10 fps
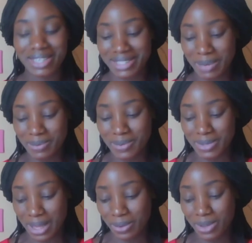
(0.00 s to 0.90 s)
example
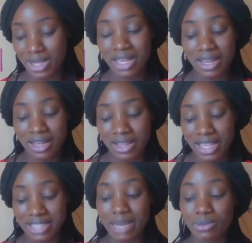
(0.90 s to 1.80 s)
now. The
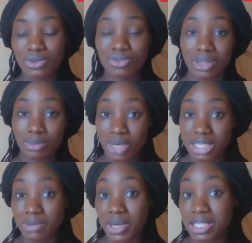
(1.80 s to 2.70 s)
example for the point
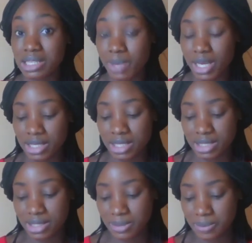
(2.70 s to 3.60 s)
about
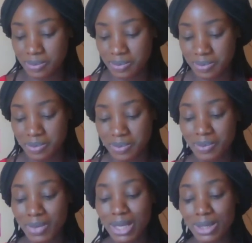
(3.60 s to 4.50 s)
independence.
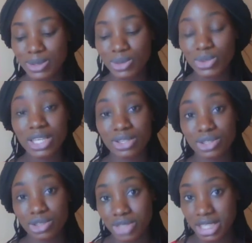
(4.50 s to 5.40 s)
To
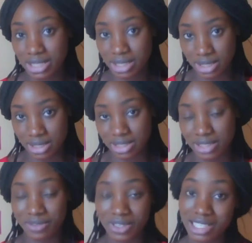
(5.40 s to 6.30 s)
illustrate this, it's
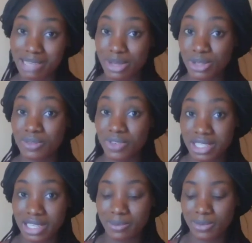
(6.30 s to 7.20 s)
the first time I used for
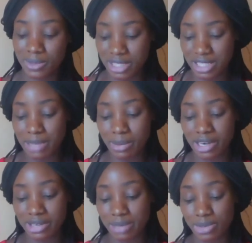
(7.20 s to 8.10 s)
example, this time
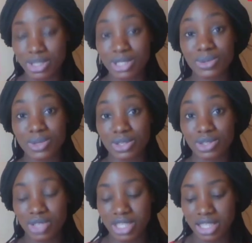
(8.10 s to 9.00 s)
around I'm using to
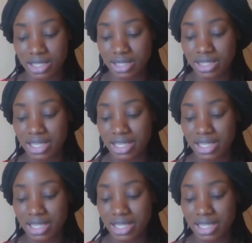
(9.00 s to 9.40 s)
illustrate this.